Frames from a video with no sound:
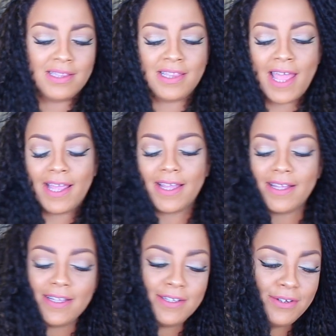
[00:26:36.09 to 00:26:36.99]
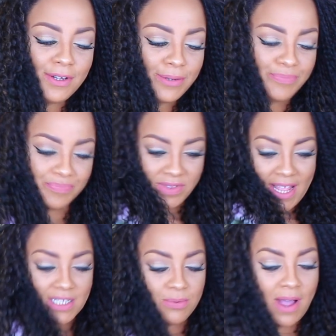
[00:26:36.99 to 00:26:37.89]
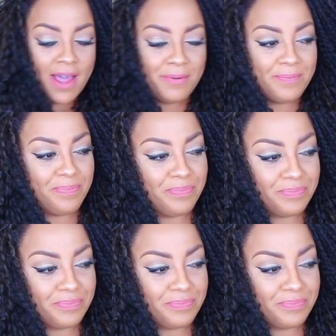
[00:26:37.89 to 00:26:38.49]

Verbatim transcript: Like, you know, that's why I don't,